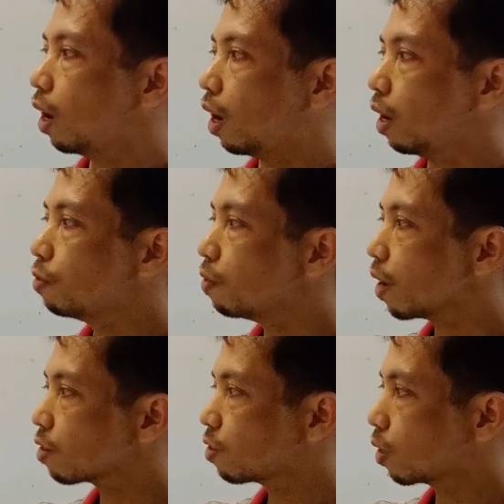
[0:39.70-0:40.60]
uh, f of
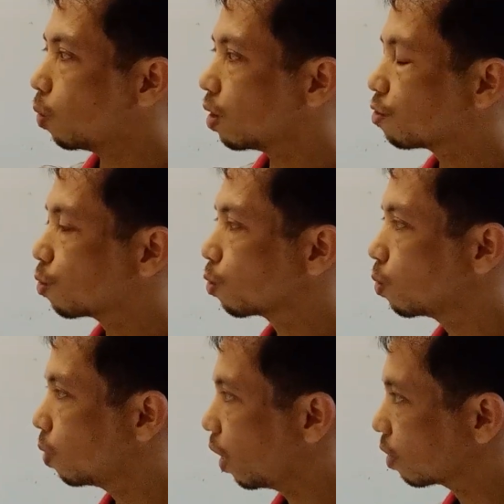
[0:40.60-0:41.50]
x equals to
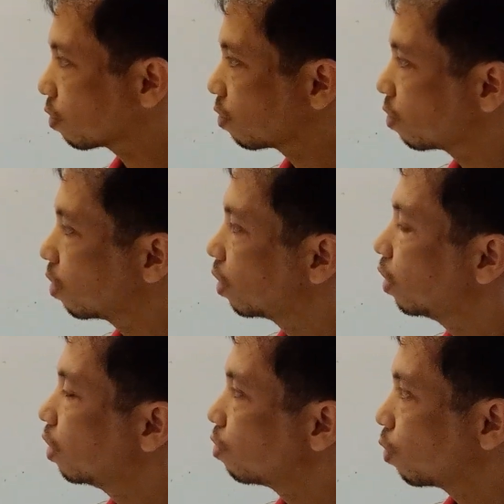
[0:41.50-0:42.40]
2x.
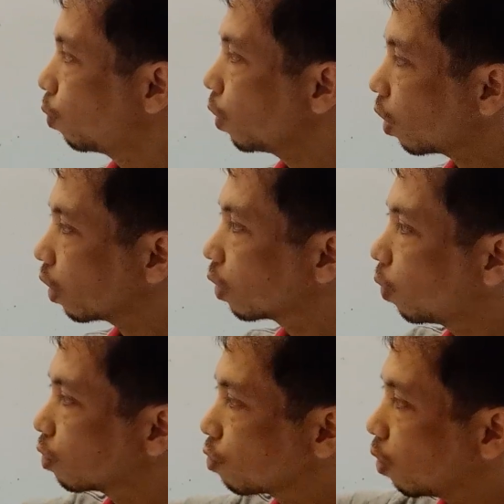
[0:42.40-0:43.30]
So we are
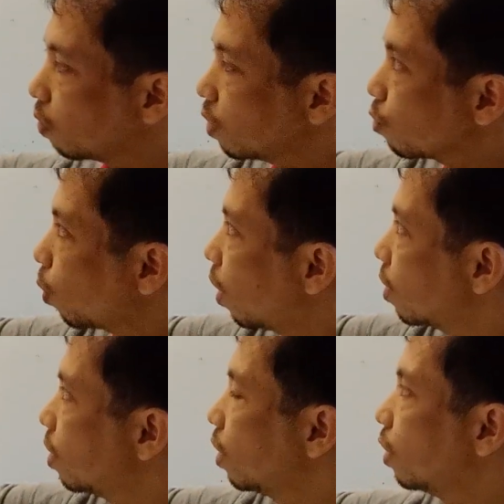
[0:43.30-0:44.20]
going to solve this
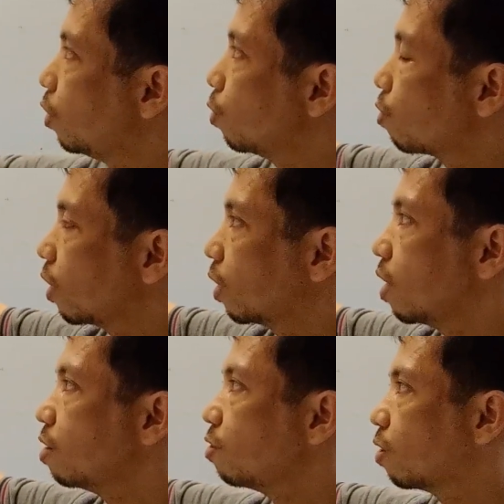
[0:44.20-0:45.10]
one using
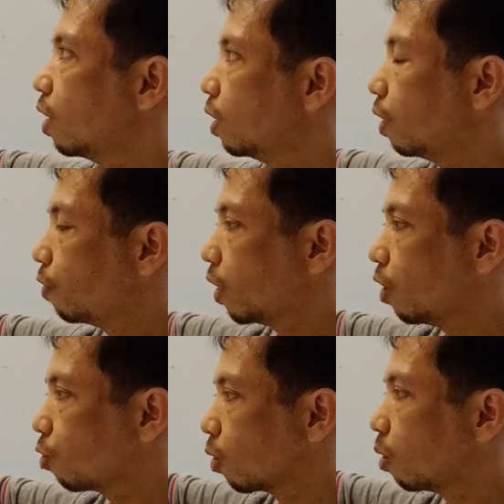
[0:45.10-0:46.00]
this
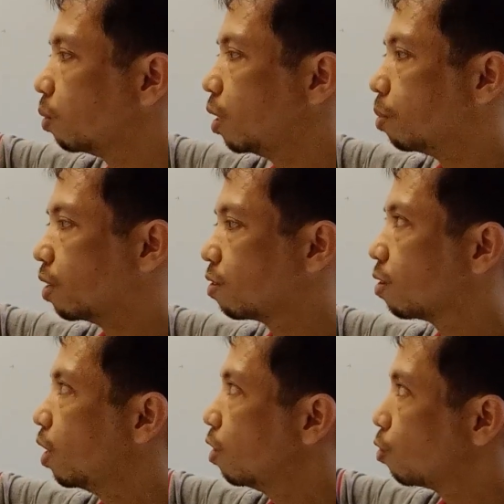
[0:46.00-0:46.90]
definition of
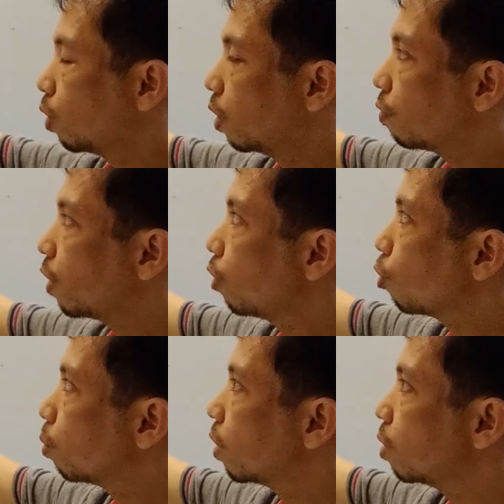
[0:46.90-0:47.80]
limits. So the
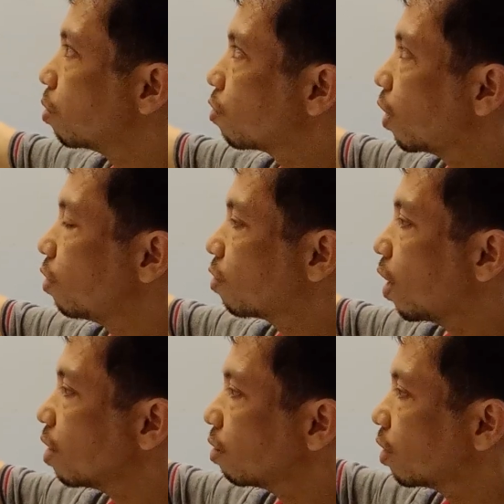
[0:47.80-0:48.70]
definition of limits says
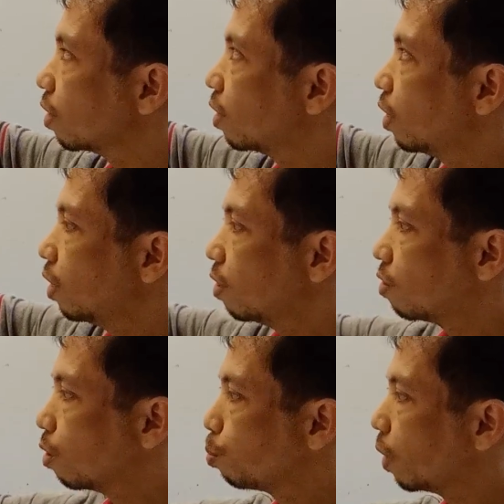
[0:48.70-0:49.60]
that
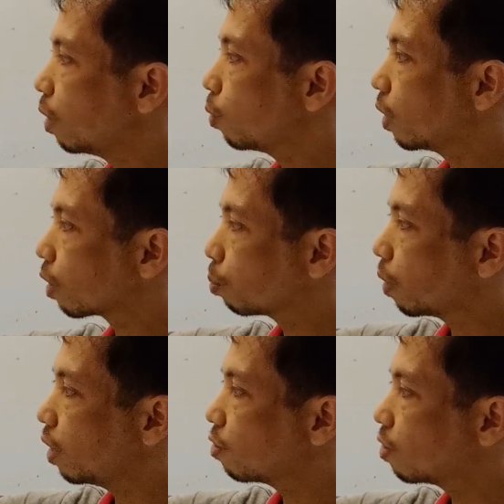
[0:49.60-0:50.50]
simply we
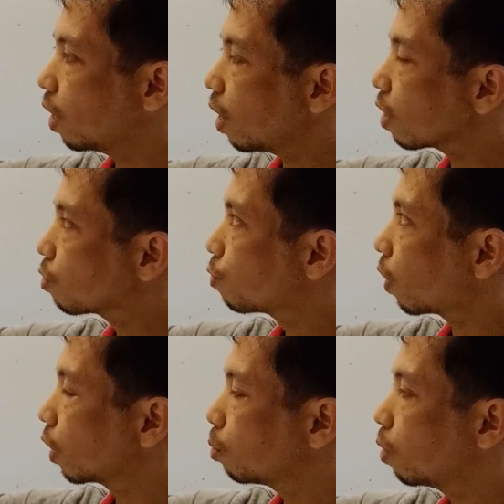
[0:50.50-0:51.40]
replace the x
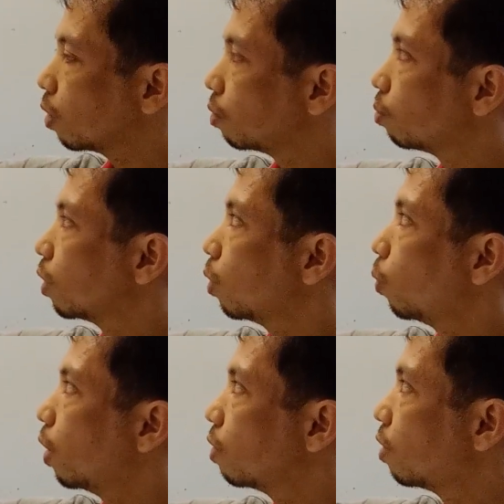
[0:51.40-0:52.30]
variable
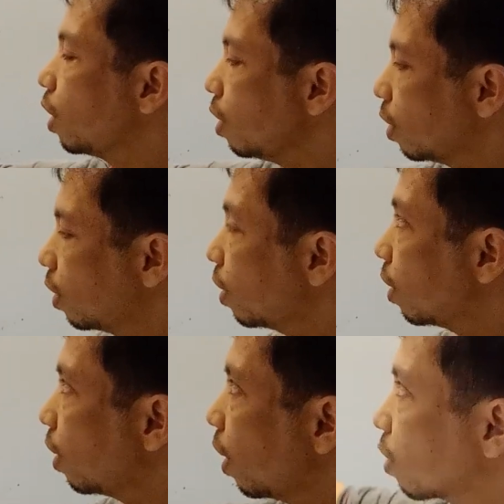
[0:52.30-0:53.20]
with the
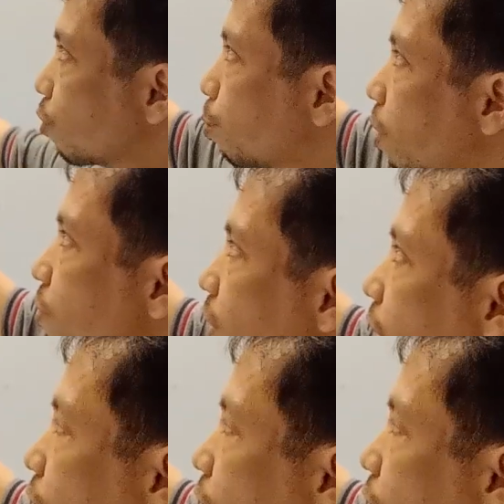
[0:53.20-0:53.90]
x plus